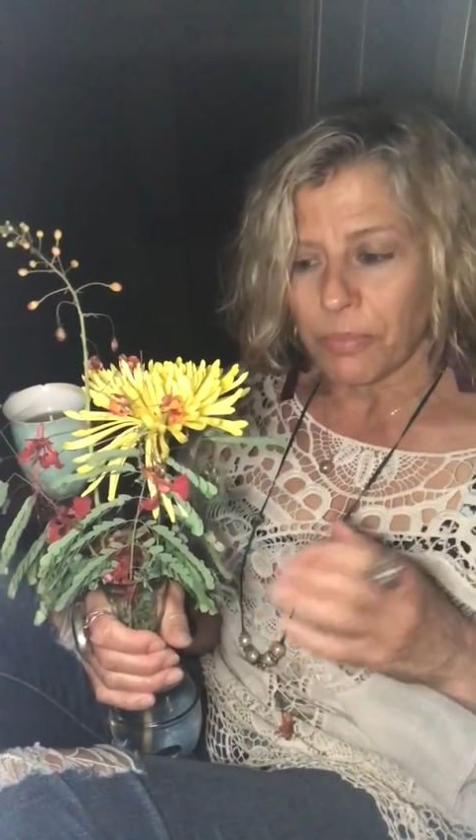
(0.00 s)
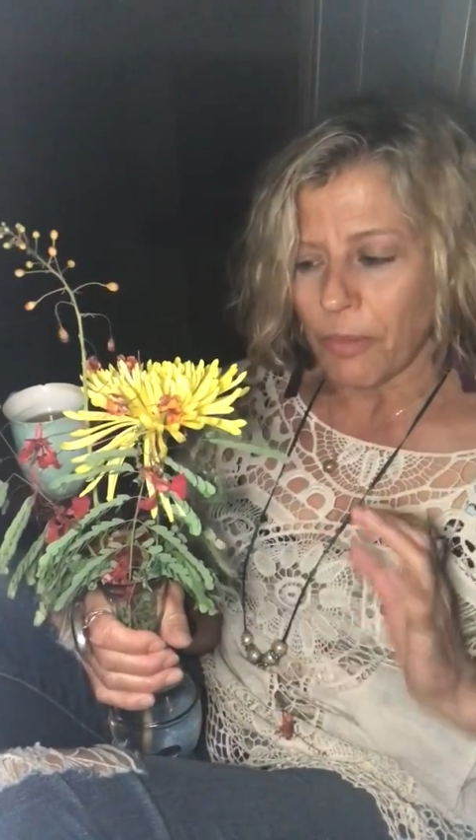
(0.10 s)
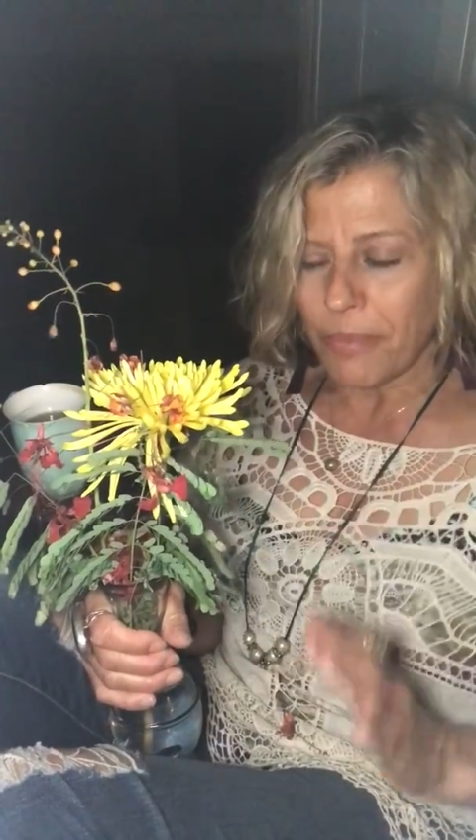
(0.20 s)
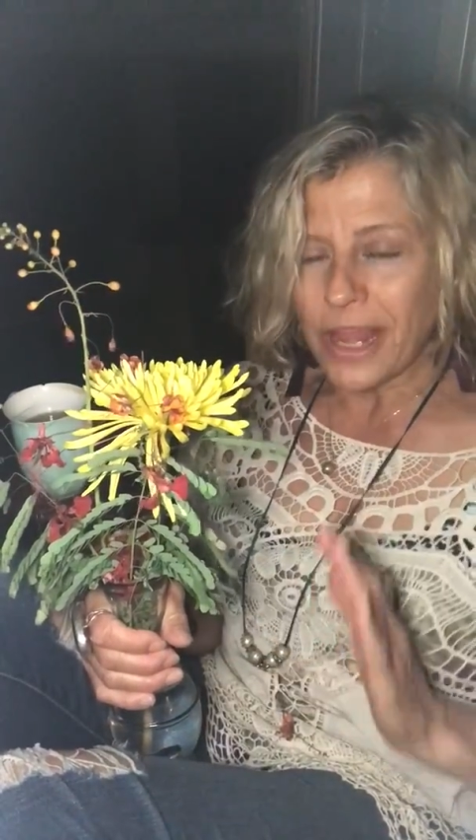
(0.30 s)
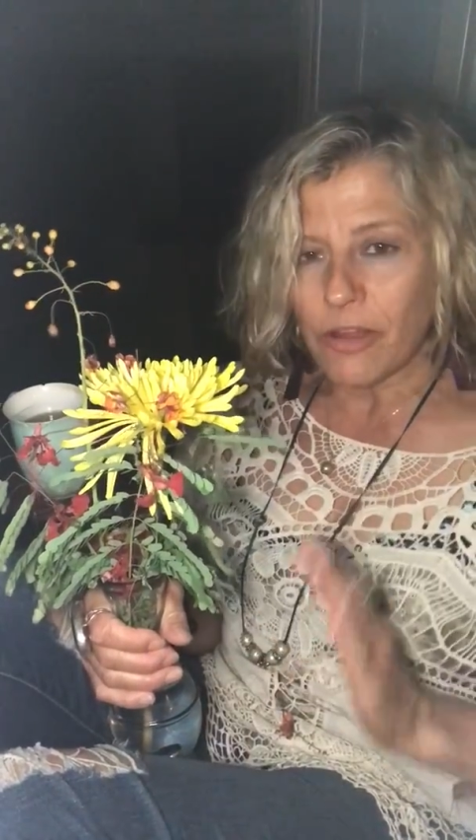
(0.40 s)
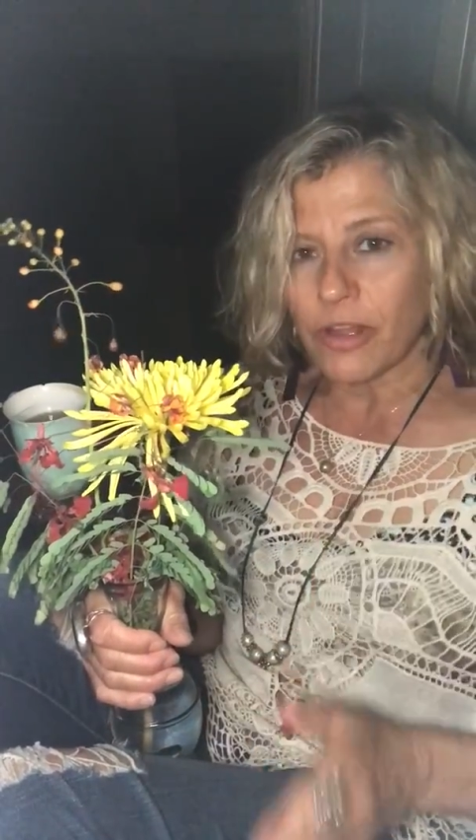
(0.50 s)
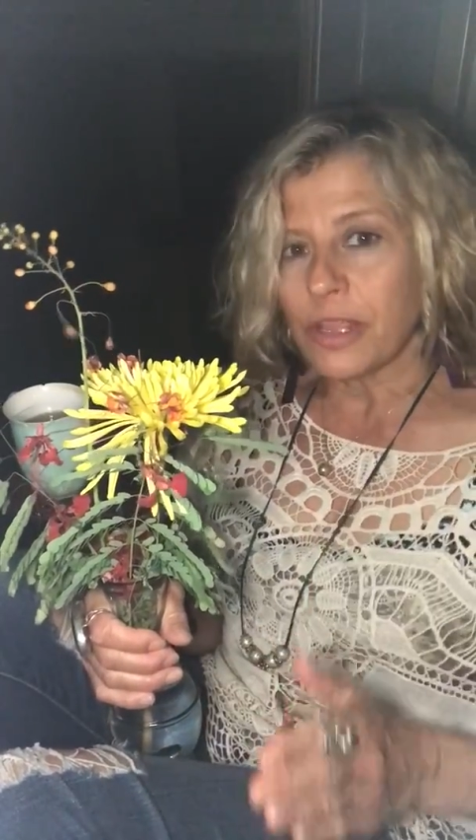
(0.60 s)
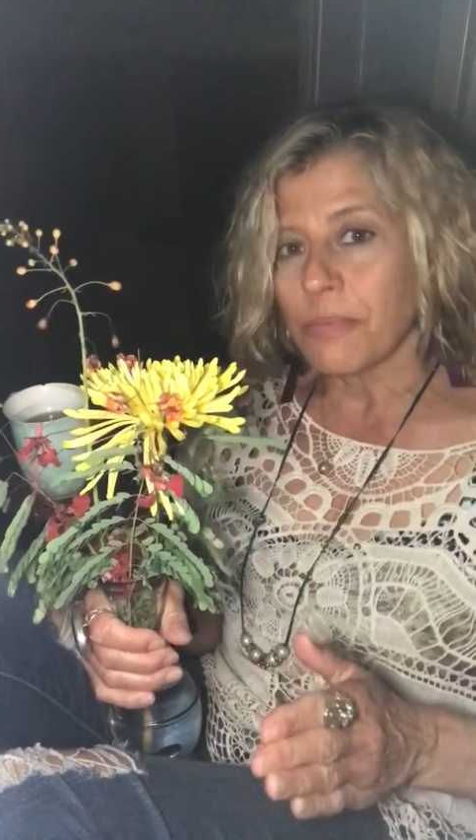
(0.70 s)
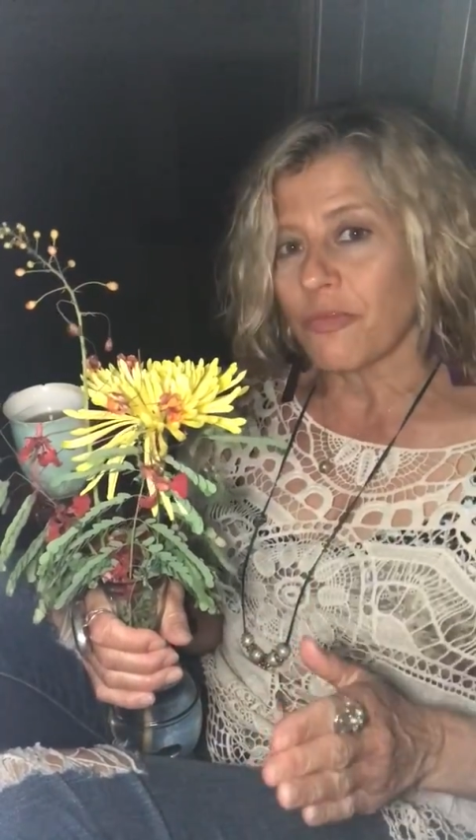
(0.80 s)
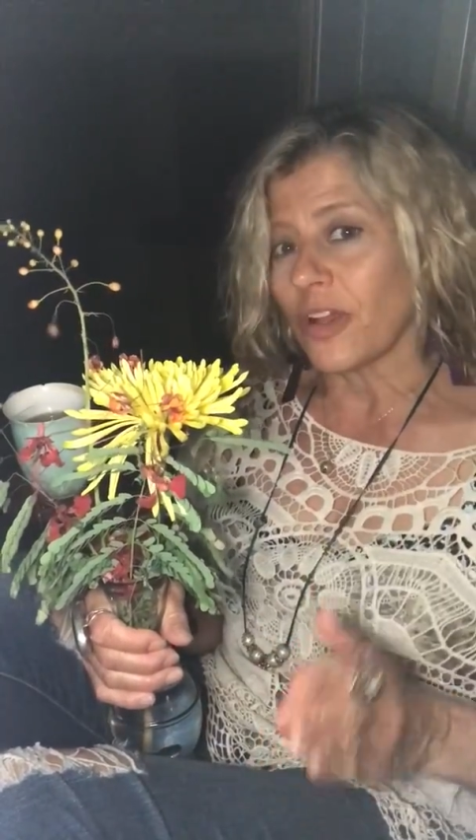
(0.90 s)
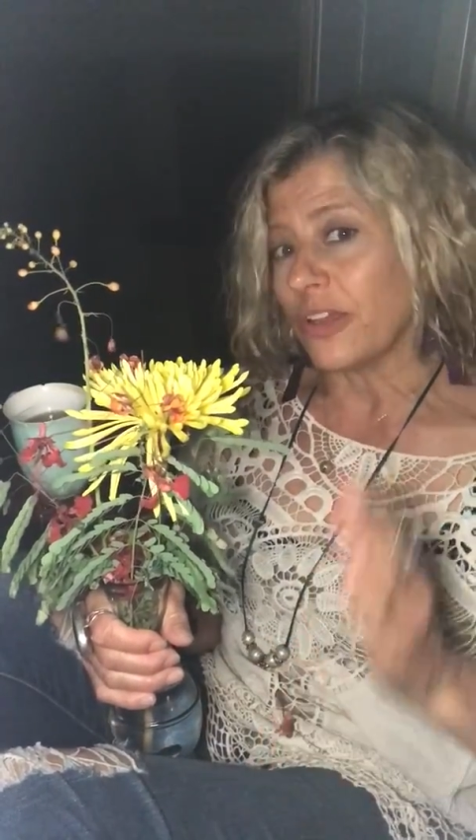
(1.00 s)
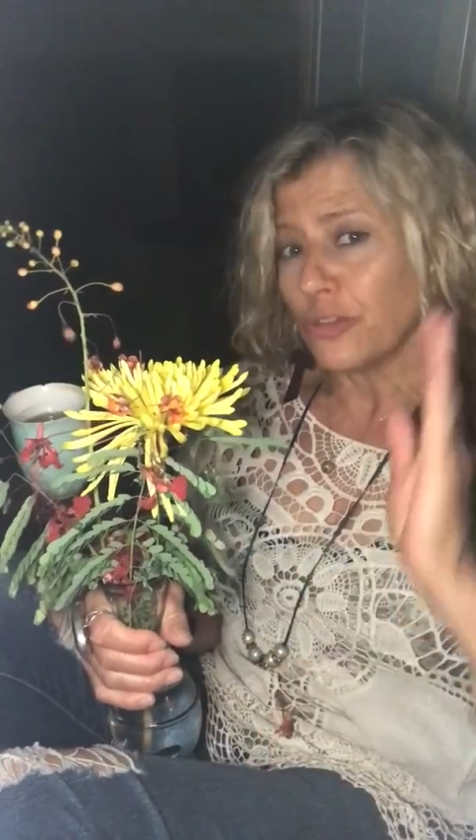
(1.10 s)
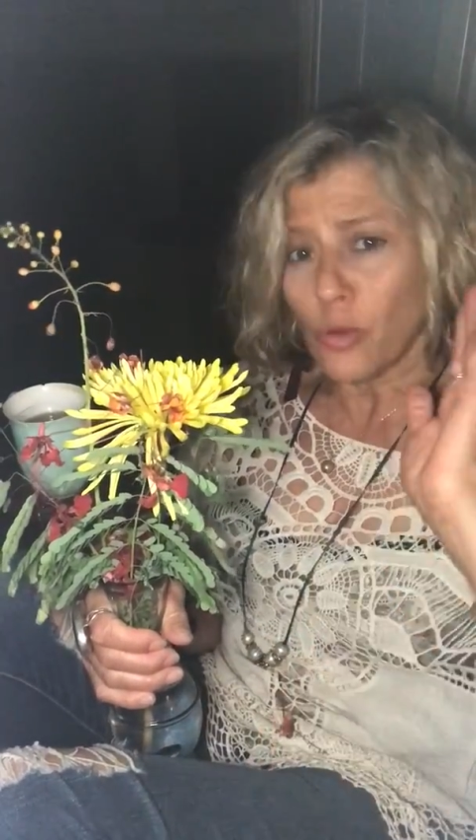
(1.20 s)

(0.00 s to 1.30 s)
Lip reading: Prepare to improvise.